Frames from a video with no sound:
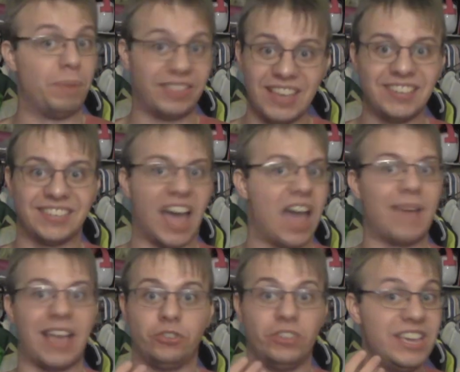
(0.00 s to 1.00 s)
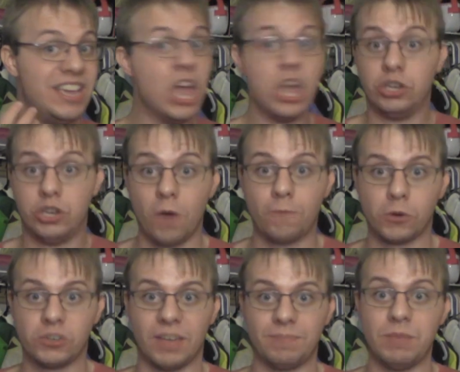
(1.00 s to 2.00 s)
But this time, actually go for
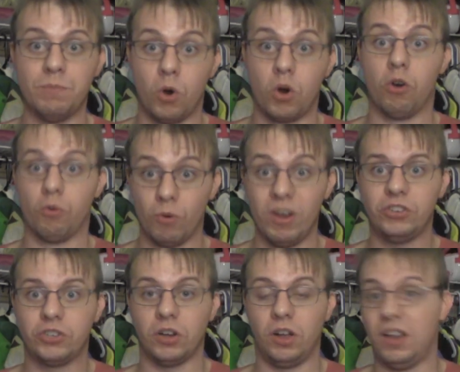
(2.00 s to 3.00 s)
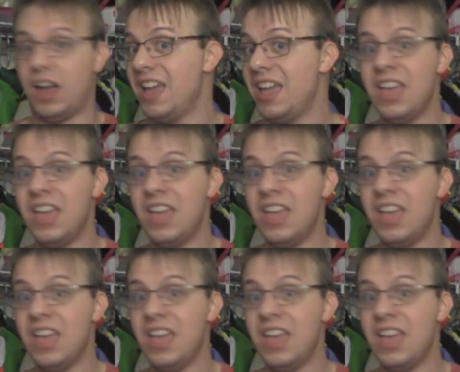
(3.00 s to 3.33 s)
something more original